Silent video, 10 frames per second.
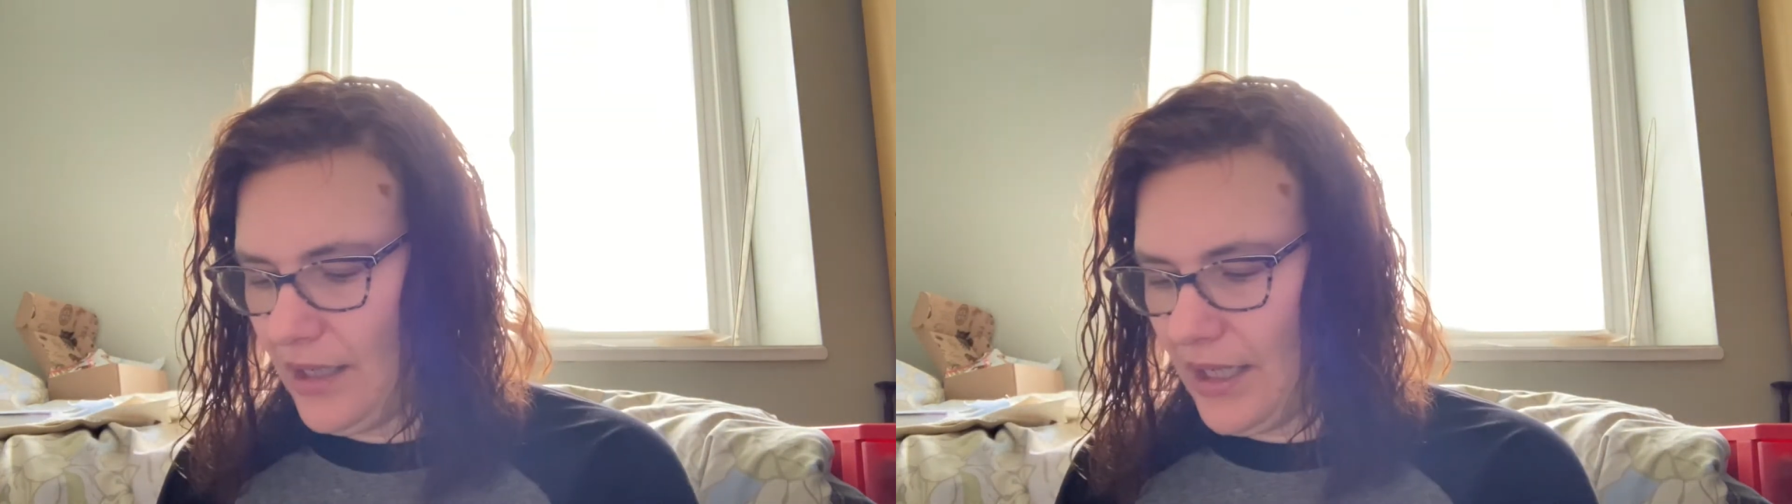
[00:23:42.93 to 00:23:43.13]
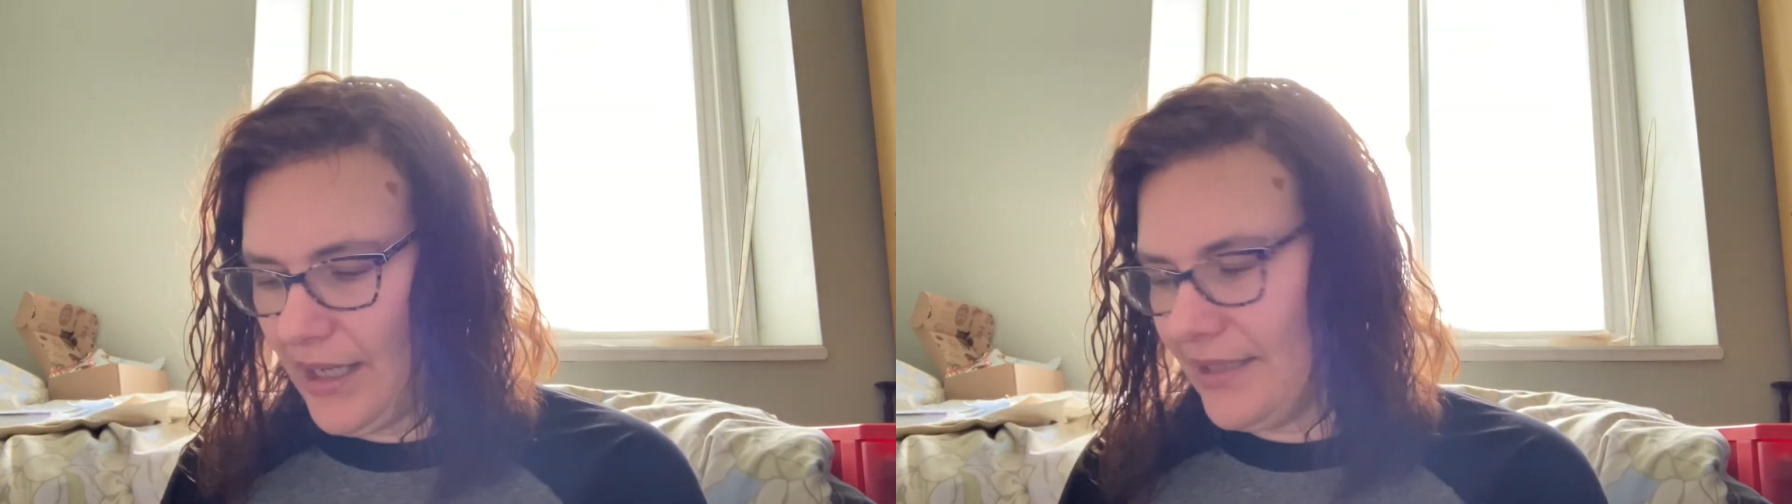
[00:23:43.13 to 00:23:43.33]

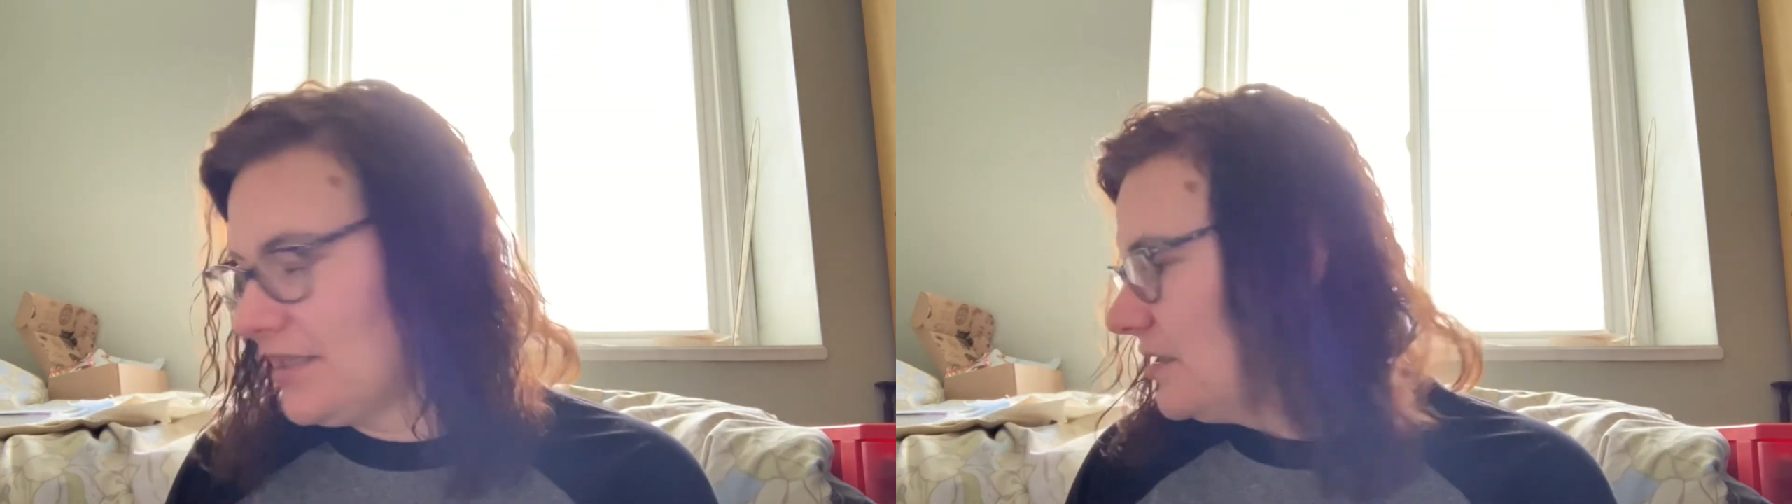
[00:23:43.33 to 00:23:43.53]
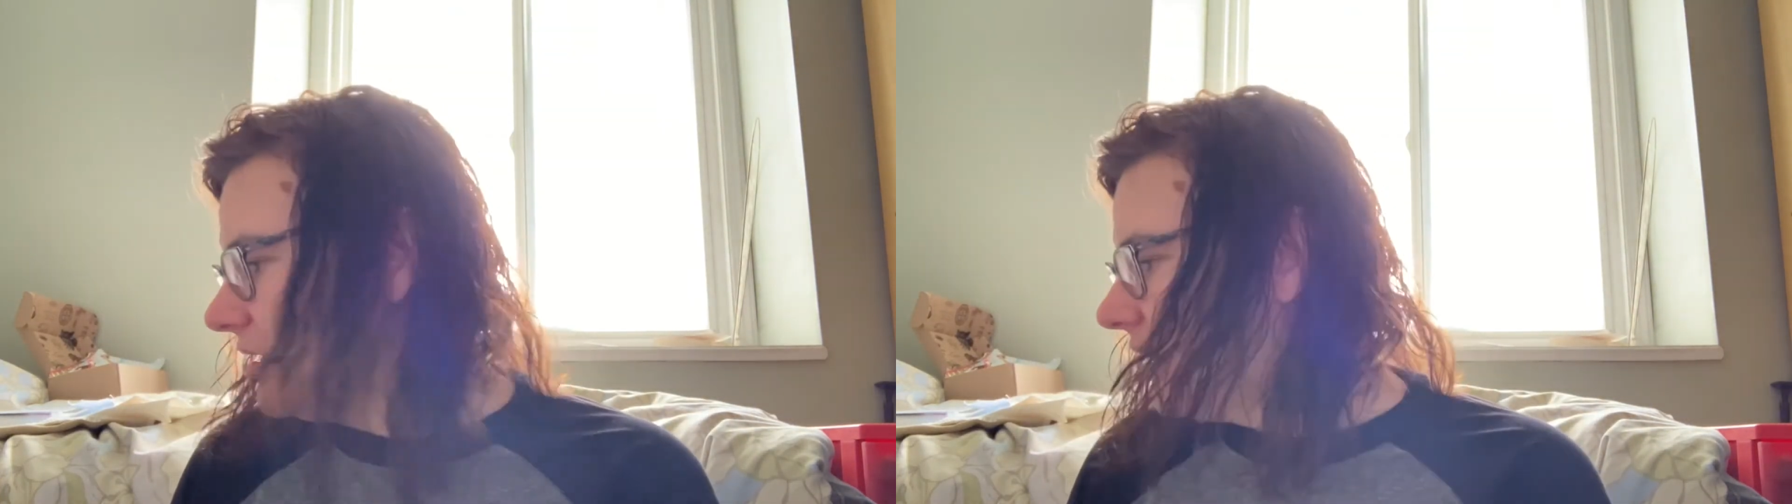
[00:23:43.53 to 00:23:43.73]
I
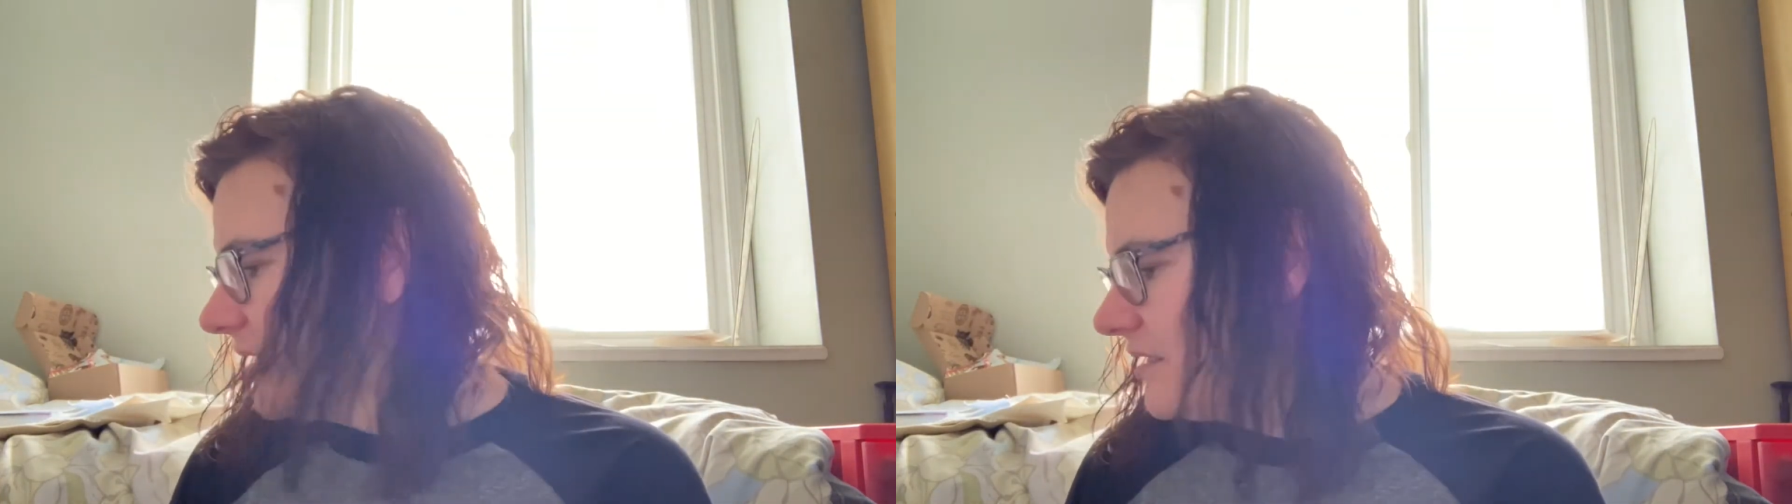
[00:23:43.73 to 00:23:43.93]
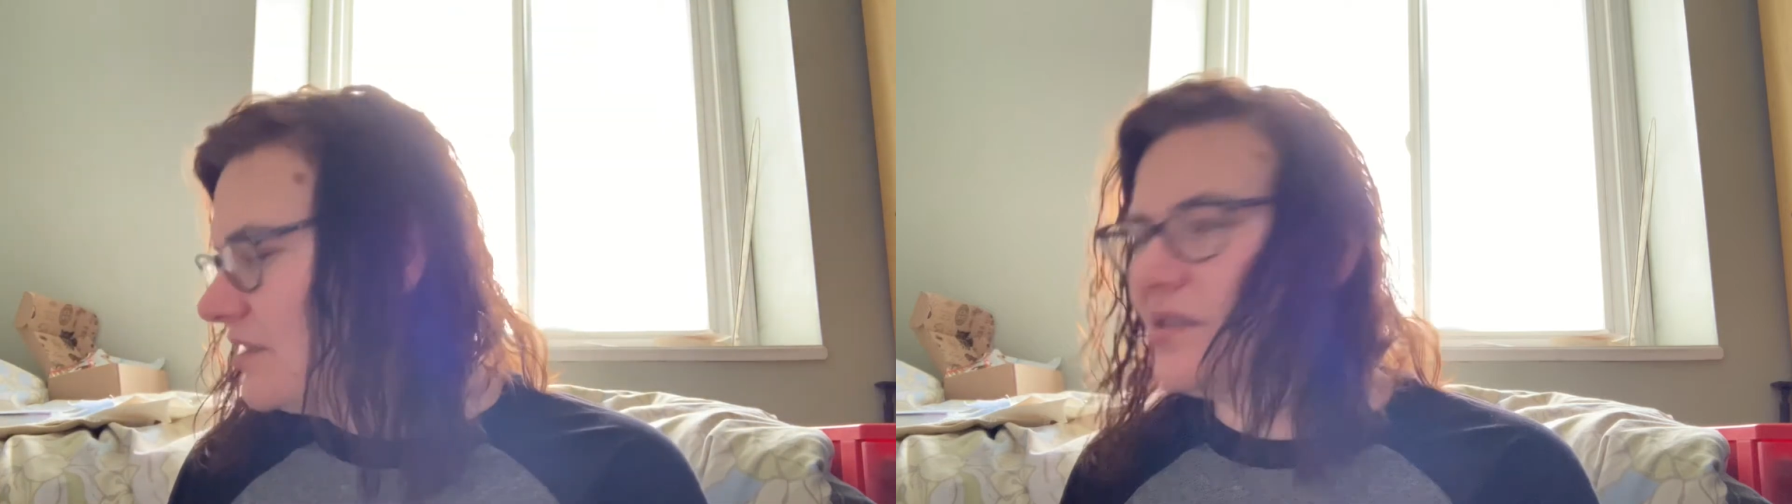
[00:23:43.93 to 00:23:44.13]

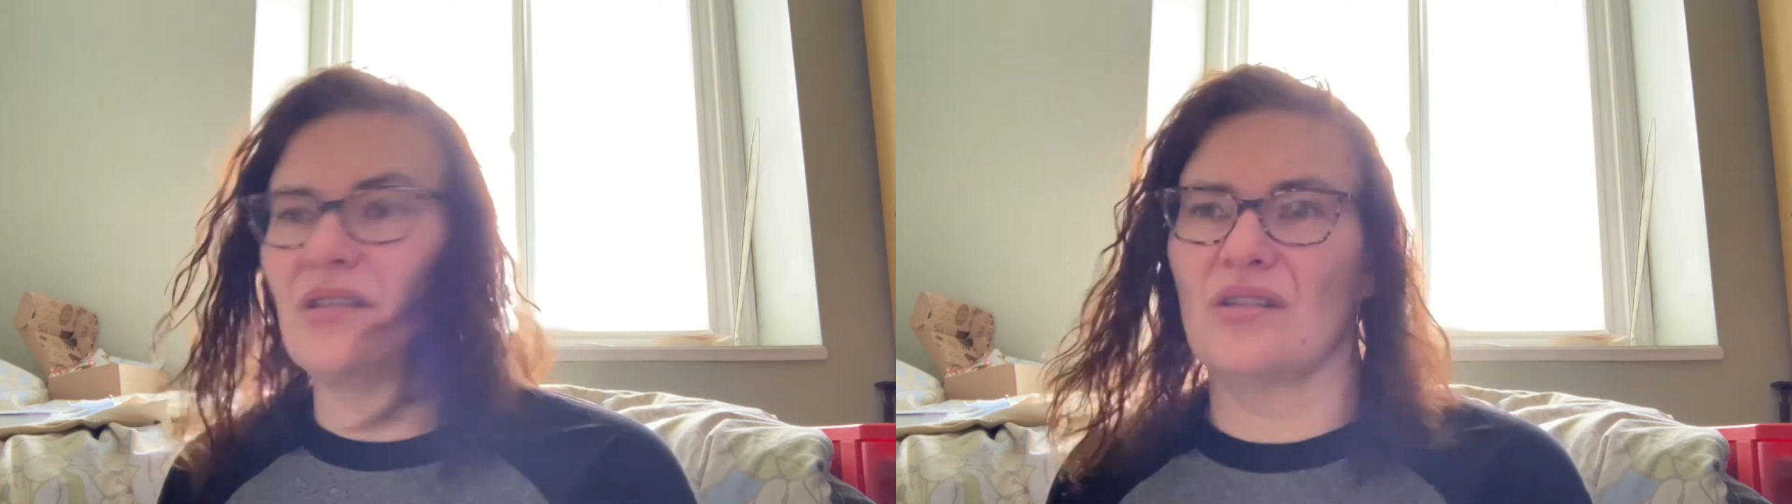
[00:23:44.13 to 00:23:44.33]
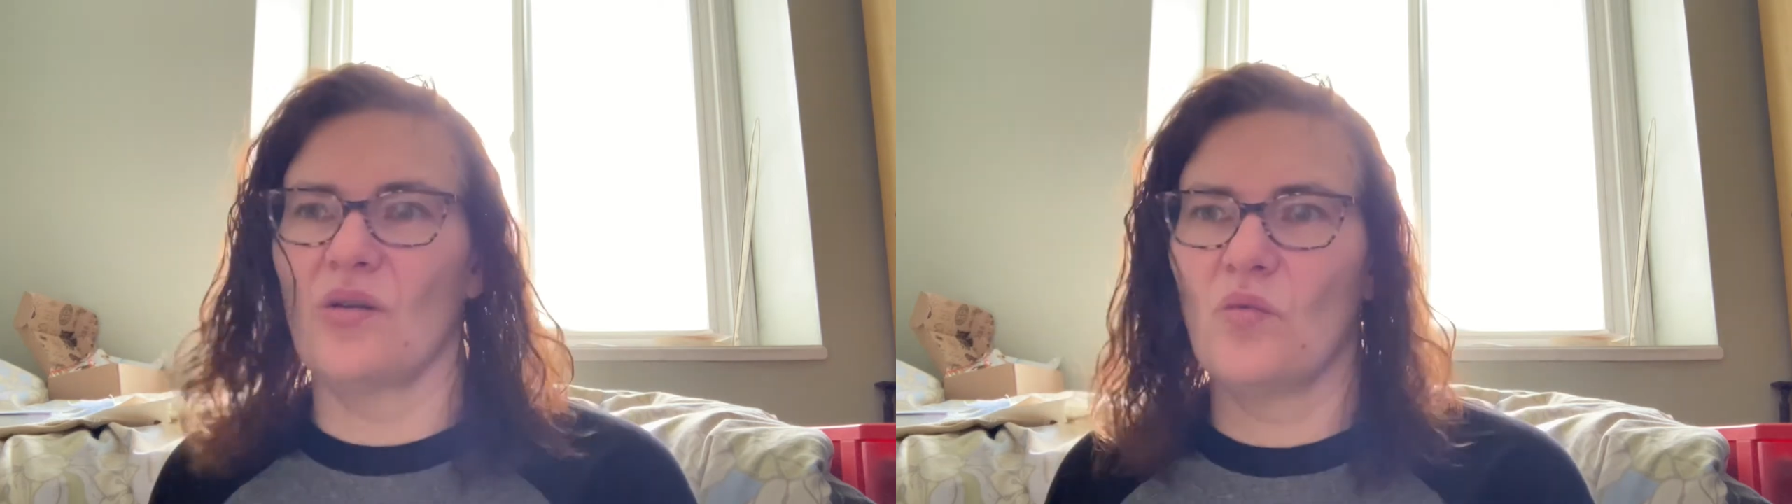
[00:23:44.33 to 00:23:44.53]

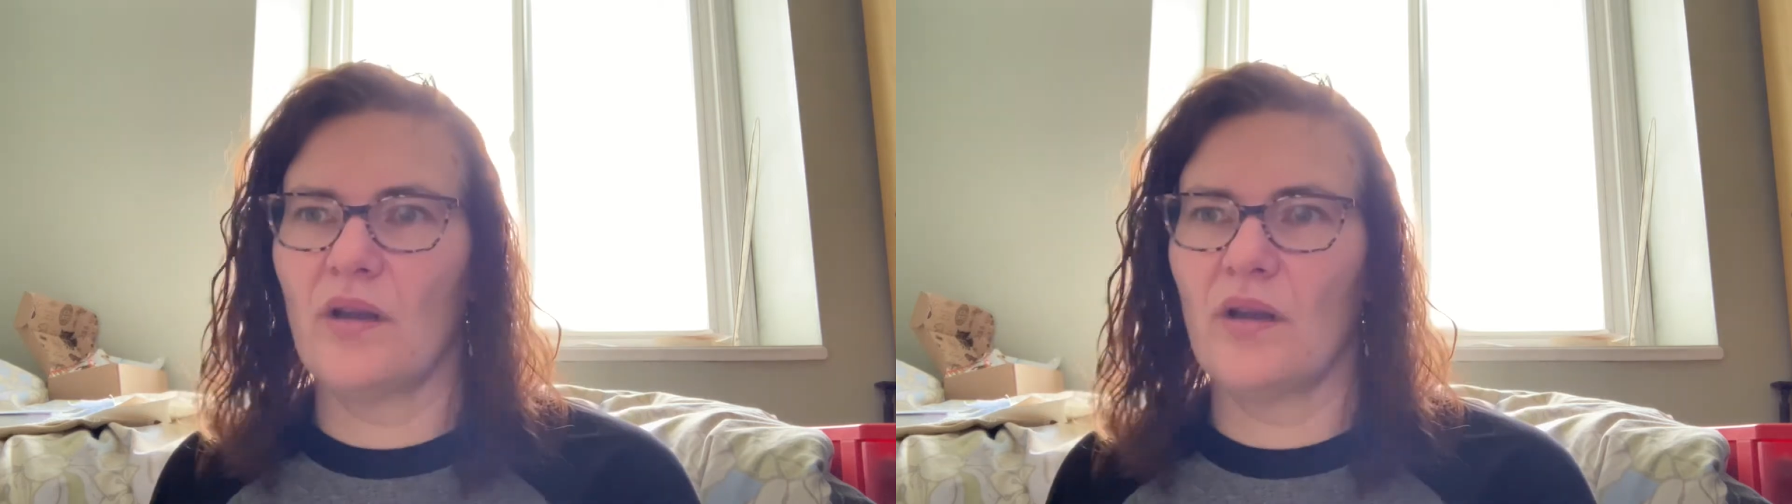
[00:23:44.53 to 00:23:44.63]
don't